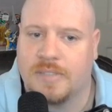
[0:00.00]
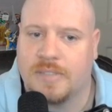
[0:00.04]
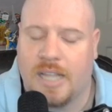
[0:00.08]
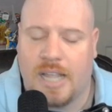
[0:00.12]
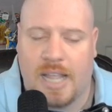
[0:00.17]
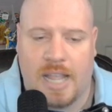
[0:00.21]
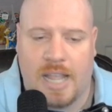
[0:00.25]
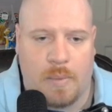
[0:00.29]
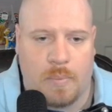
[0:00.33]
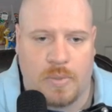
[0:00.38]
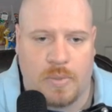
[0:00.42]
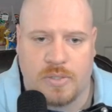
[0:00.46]

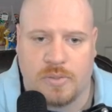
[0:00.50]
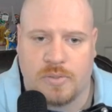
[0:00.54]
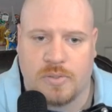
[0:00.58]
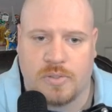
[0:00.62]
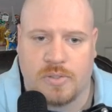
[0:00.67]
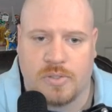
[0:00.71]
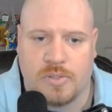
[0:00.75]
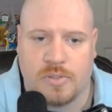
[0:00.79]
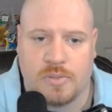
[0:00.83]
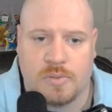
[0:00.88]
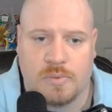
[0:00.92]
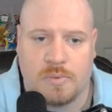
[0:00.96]
It
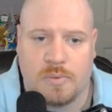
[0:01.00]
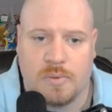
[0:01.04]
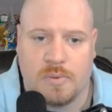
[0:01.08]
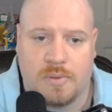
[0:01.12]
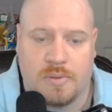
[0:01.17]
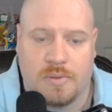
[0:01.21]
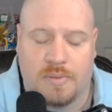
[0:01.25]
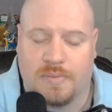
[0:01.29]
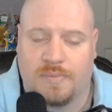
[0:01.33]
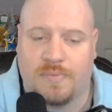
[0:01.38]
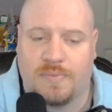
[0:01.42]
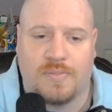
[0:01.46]
was
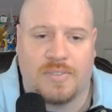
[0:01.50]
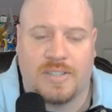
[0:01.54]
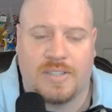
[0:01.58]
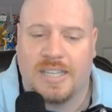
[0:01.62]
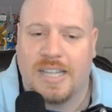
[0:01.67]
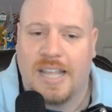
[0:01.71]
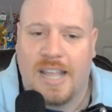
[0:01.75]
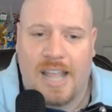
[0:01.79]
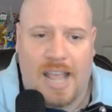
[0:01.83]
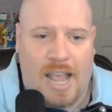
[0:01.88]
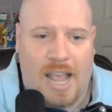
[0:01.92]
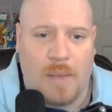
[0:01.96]

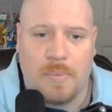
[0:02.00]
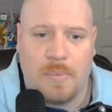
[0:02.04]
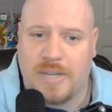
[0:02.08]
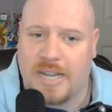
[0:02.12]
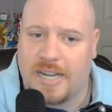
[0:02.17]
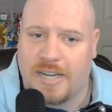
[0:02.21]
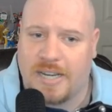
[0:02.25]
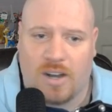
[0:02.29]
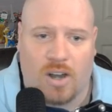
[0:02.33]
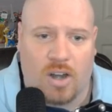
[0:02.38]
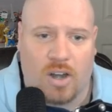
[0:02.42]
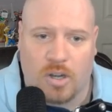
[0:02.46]

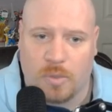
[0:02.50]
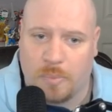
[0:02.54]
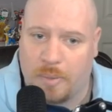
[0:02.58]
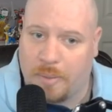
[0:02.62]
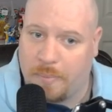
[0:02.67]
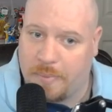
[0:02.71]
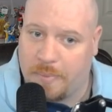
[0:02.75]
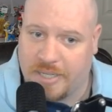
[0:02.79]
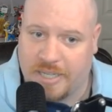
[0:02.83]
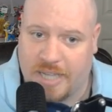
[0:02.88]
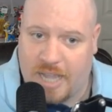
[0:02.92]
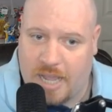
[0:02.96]
outdated hardware
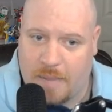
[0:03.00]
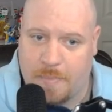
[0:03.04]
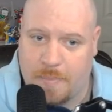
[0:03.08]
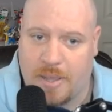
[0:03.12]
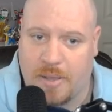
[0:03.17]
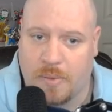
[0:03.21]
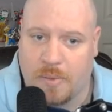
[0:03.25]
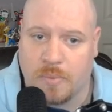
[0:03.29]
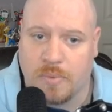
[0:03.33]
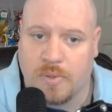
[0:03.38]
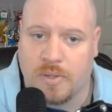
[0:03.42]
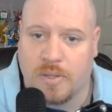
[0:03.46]
when it came
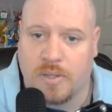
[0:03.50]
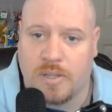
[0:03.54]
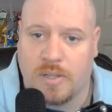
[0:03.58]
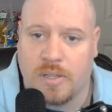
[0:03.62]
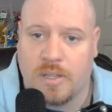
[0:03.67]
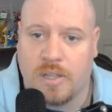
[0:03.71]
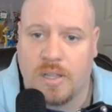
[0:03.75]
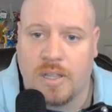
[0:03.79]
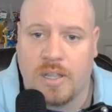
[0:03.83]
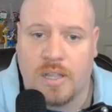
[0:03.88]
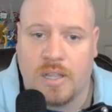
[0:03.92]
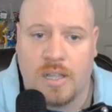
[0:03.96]
out.
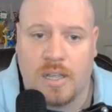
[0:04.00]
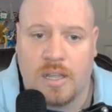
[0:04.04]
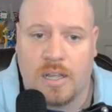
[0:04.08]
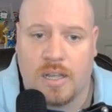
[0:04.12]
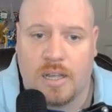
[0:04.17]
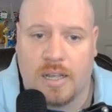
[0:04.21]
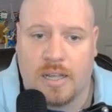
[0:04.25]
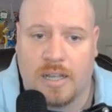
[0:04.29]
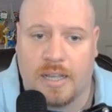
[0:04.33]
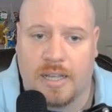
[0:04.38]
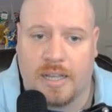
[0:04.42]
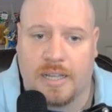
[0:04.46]

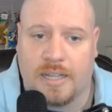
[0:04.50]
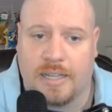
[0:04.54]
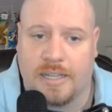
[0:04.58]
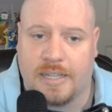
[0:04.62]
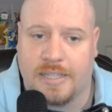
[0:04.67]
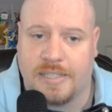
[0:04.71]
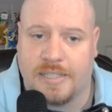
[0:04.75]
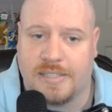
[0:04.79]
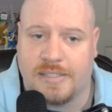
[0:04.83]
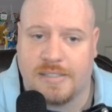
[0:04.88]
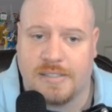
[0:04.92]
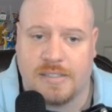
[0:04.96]

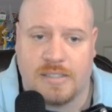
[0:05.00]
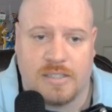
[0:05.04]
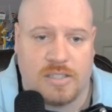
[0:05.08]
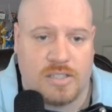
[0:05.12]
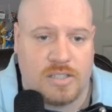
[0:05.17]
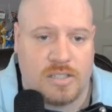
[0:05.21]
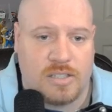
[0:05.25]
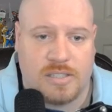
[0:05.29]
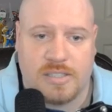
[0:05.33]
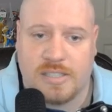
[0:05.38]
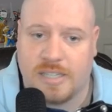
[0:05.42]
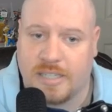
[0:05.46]
It's
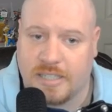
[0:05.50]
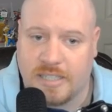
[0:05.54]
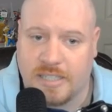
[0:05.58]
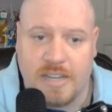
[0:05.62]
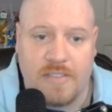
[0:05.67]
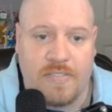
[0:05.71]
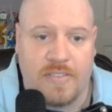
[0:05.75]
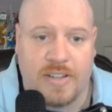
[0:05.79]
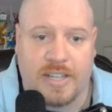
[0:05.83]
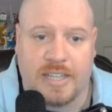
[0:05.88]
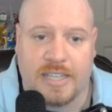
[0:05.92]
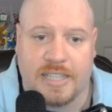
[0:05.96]

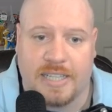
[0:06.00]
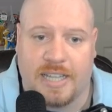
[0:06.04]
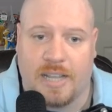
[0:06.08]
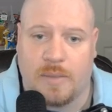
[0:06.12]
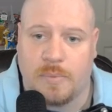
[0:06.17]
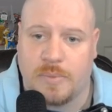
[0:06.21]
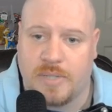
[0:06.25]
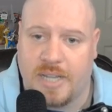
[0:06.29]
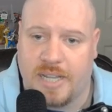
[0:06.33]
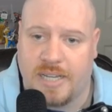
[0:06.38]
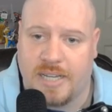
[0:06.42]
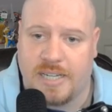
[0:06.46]
significantly
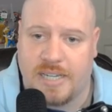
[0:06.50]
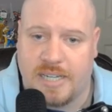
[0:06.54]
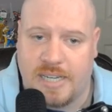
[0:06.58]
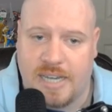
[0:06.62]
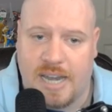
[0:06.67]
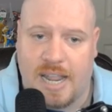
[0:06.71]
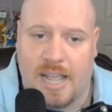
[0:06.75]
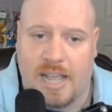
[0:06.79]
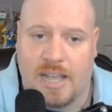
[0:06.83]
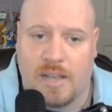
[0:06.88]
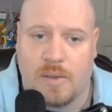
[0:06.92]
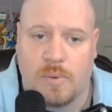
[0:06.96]
outdated
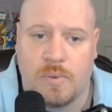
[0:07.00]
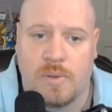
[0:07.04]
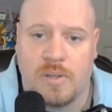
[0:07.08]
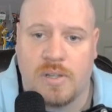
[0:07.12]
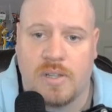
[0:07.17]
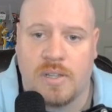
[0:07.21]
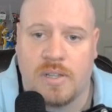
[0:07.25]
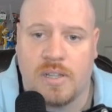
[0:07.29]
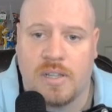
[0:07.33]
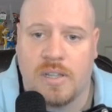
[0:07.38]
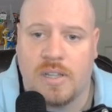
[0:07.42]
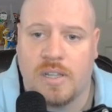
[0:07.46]
now.
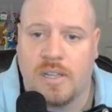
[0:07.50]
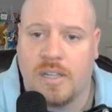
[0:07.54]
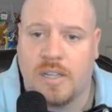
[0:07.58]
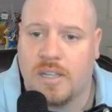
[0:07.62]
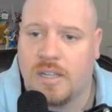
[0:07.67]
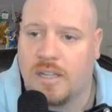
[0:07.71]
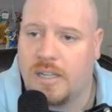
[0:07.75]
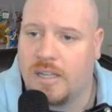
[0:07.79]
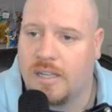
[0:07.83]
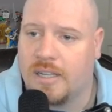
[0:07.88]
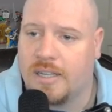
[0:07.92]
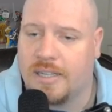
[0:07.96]

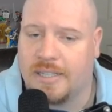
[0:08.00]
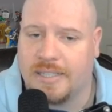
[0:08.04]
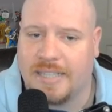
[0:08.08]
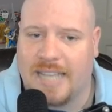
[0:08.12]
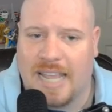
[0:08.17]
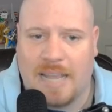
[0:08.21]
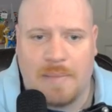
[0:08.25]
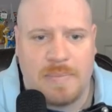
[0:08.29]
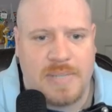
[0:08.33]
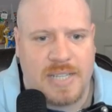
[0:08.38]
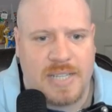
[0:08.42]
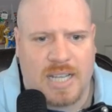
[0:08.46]

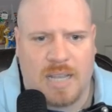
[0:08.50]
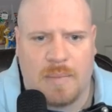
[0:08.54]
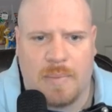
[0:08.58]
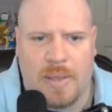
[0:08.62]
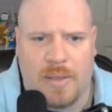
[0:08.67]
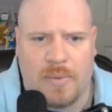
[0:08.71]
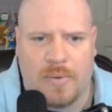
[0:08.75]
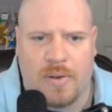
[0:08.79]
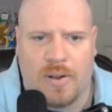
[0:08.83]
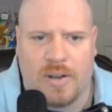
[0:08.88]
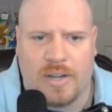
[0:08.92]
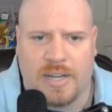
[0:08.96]
Games that come
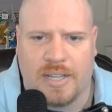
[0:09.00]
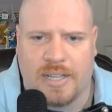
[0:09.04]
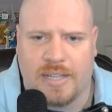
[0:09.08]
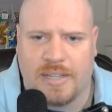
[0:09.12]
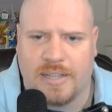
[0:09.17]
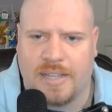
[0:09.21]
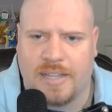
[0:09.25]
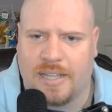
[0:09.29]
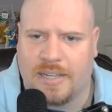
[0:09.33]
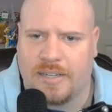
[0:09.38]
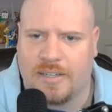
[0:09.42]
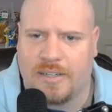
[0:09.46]
out on it
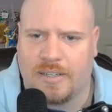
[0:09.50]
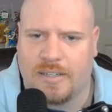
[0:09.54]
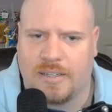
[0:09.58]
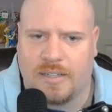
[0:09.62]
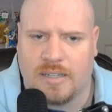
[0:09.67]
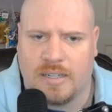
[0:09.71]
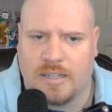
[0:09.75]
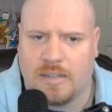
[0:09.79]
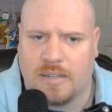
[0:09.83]
that are